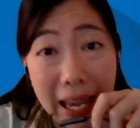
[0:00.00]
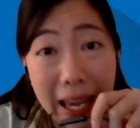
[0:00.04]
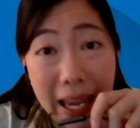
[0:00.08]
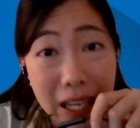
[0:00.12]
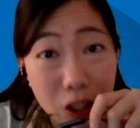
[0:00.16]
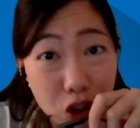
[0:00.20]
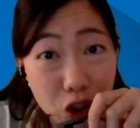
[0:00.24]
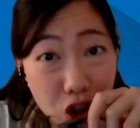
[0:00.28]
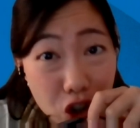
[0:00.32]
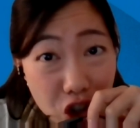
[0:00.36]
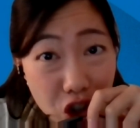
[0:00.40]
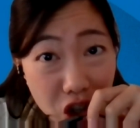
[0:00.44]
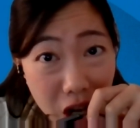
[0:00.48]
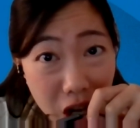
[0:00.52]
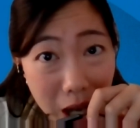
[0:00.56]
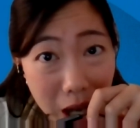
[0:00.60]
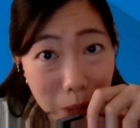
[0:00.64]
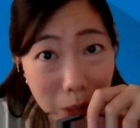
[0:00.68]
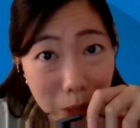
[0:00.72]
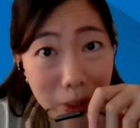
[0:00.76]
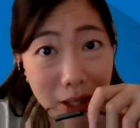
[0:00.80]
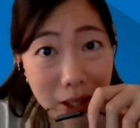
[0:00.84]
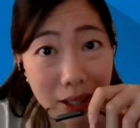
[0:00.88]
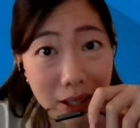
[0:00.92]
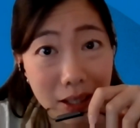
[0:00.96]
in
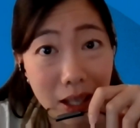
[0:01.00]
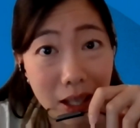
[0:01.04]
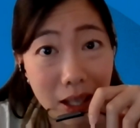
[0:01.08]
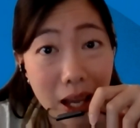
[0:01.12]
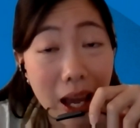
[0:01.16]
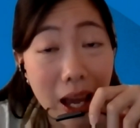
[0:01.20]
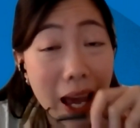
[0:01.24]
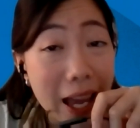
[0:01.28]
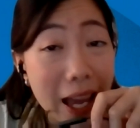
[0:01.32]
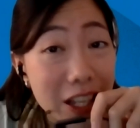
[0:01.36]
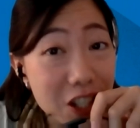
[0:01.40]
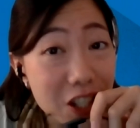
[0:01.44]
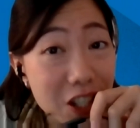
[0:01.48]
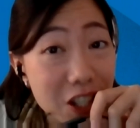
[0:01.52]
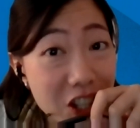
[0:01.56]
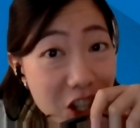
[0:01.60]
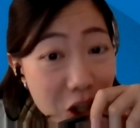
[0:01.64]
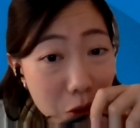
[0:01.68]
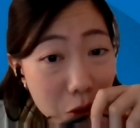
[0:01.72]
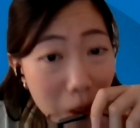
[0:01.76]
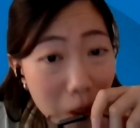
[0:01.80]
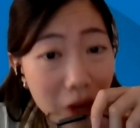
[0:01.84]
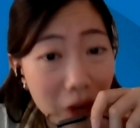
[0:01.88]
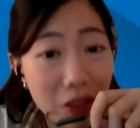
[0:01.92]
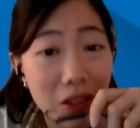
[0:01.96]
shaping and
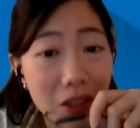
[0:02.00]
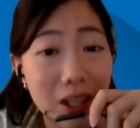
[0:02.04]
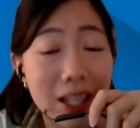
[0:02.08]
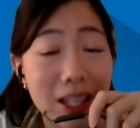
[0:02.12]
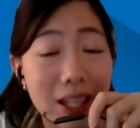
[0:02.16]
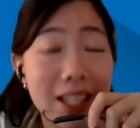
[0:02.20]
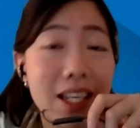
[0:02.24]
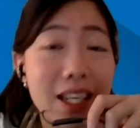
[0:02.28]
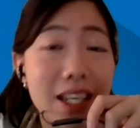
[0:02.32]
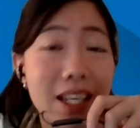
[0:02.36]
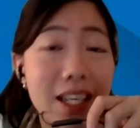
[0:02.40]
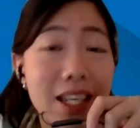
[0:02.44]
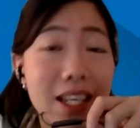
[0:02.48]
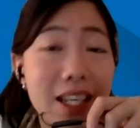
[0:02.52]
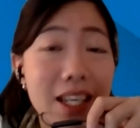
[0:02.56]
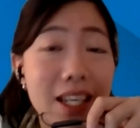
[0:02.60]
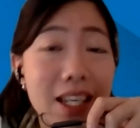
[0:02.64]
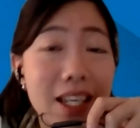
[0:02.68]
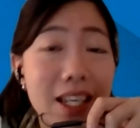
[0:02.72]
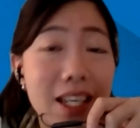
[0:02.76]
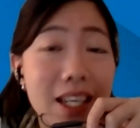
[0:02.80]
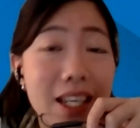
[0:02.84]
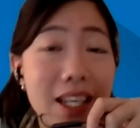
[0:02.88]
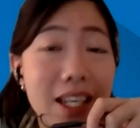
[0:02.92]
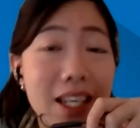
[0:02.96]
strengthening young
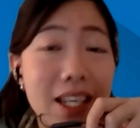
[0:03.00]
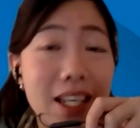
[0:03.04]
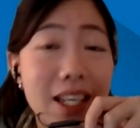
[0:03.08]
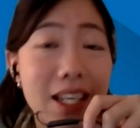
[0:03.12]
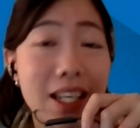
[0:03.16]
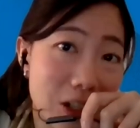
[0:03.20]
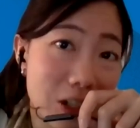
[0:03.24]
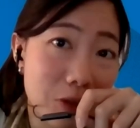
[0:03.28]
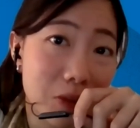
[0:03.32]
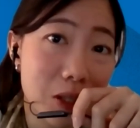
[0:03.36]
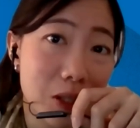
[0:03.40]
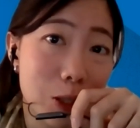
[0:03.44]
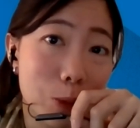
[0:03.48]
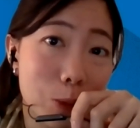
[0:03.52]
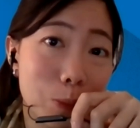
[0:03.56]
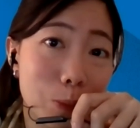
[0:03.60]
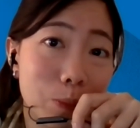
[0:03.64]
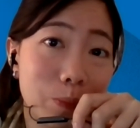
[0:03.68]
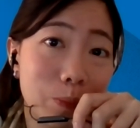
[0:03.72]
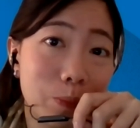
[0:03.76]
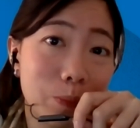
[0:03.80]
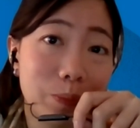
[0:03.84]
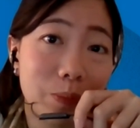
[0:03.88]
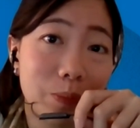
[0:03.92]
people's activism.